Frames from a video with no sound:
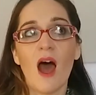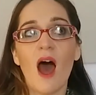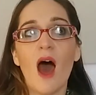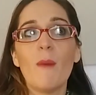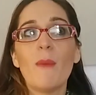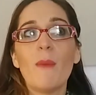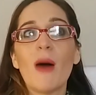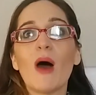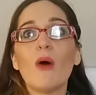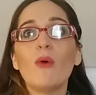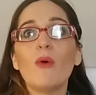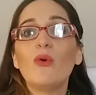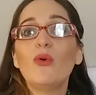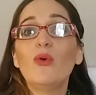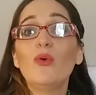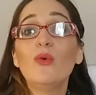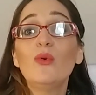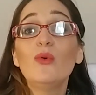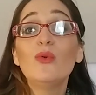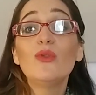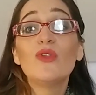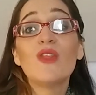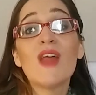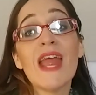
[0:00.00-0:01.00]
about
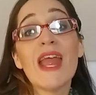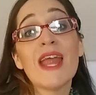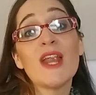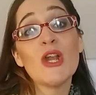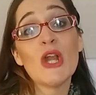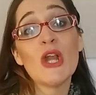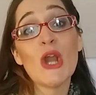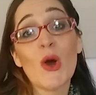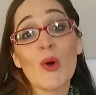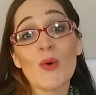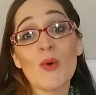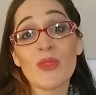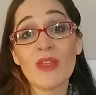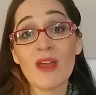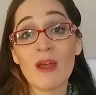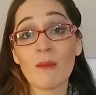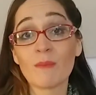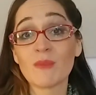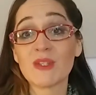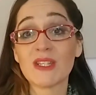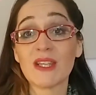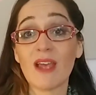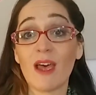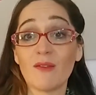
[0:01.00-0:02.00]
who they know
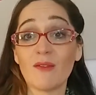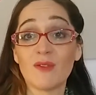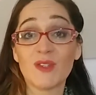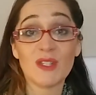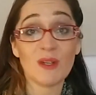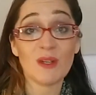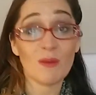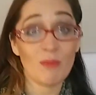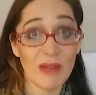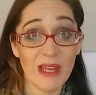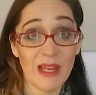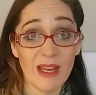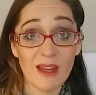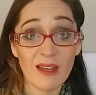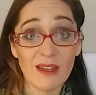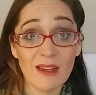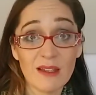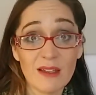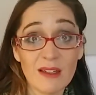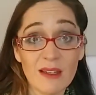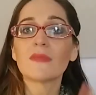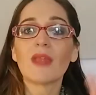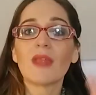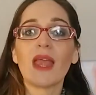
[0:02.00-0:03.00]
themselves to be.
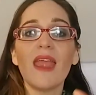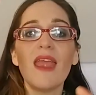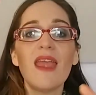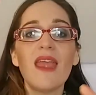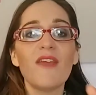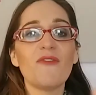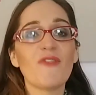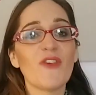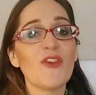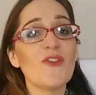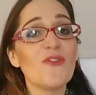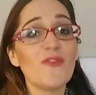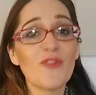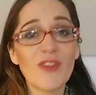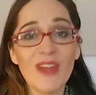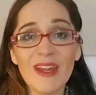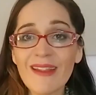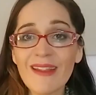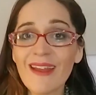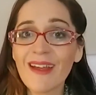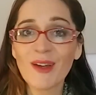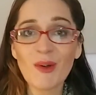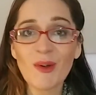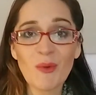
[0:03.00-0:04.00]
If you
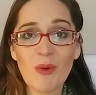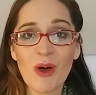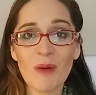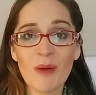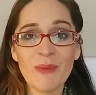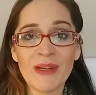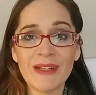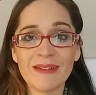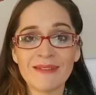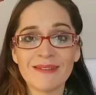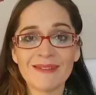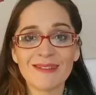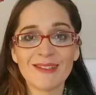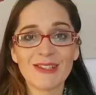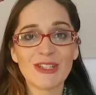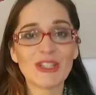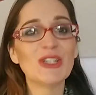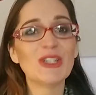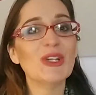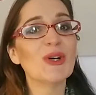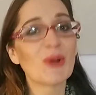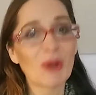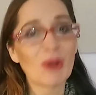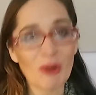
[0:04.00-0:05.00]
feel like a woman,
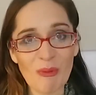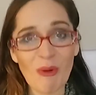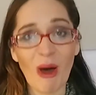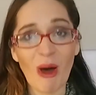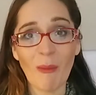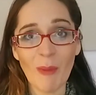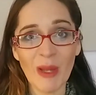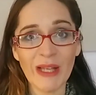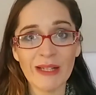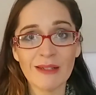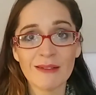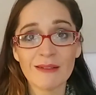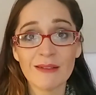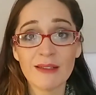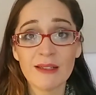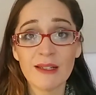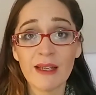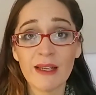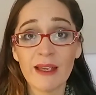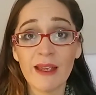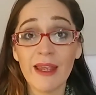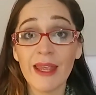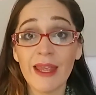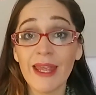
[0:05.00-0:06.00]
you're a woman.
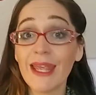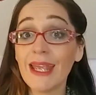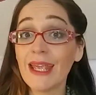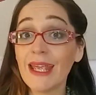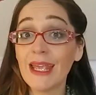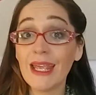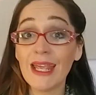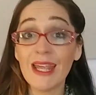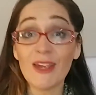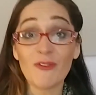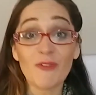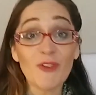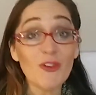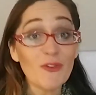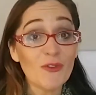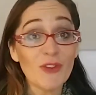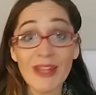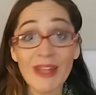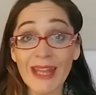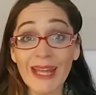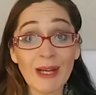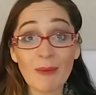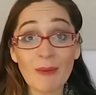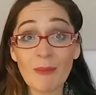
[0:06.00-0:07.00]
If you
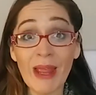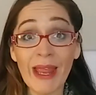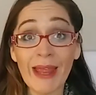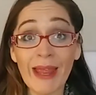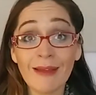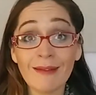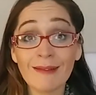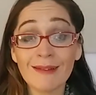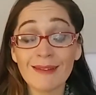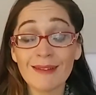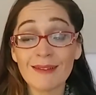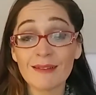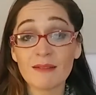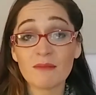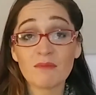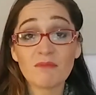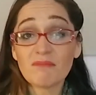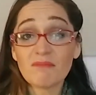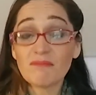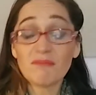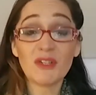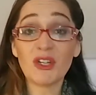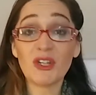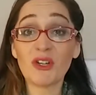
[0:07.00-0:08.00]
feel like a man,
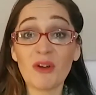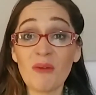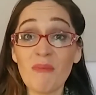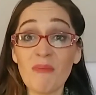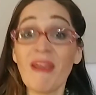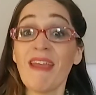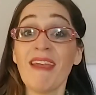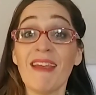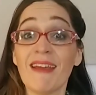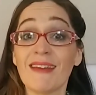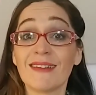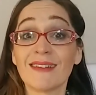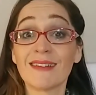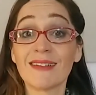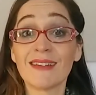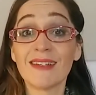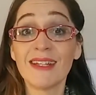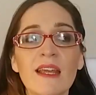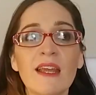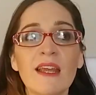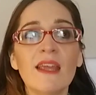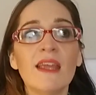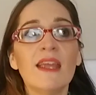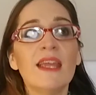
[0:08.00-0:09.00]
you're a man.
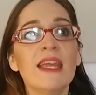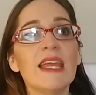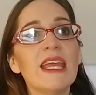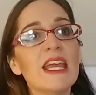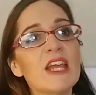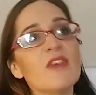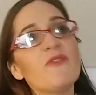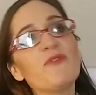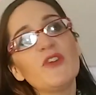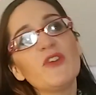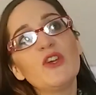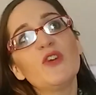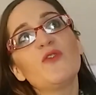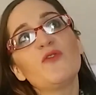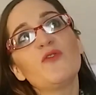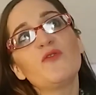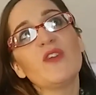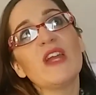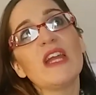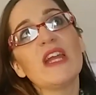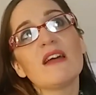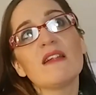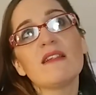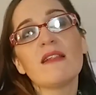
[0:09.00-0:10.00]
If you
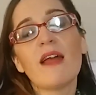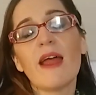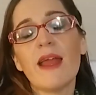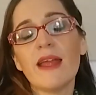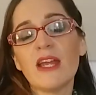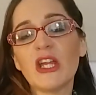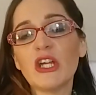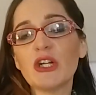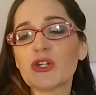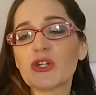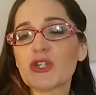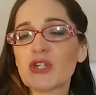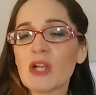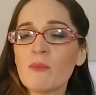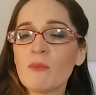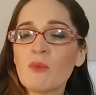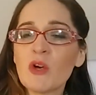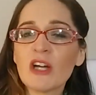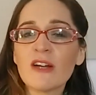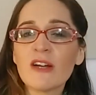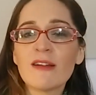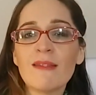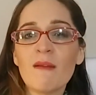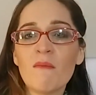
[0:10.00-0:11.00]
feel like you're
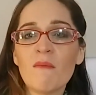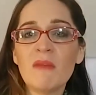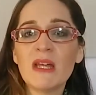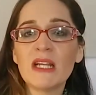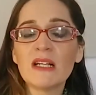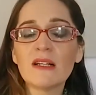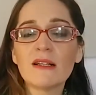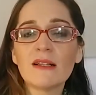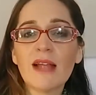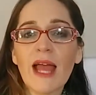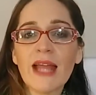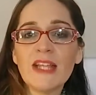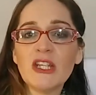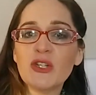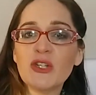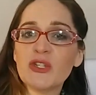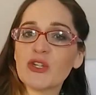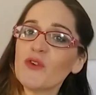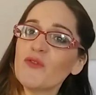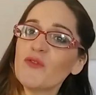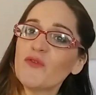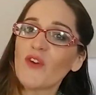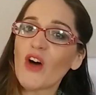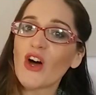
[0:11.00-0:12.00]
somewhere in the middle and you
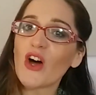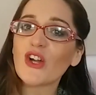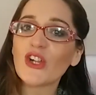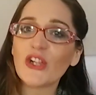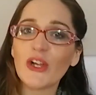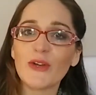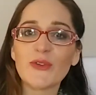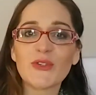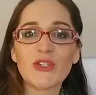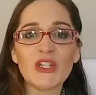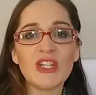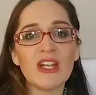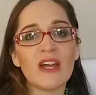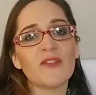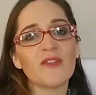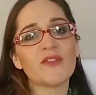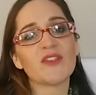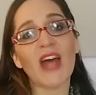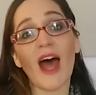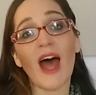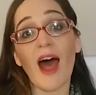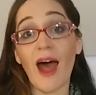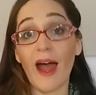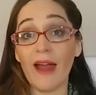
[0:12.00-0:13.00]
don't fall close enough
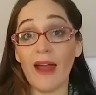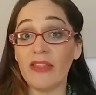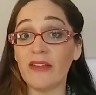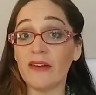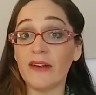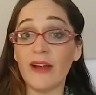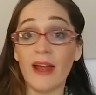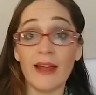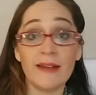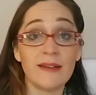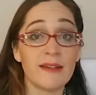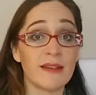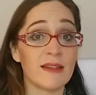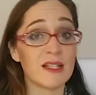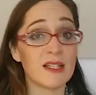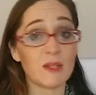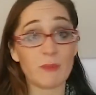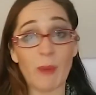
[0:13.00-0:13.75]
to either end of the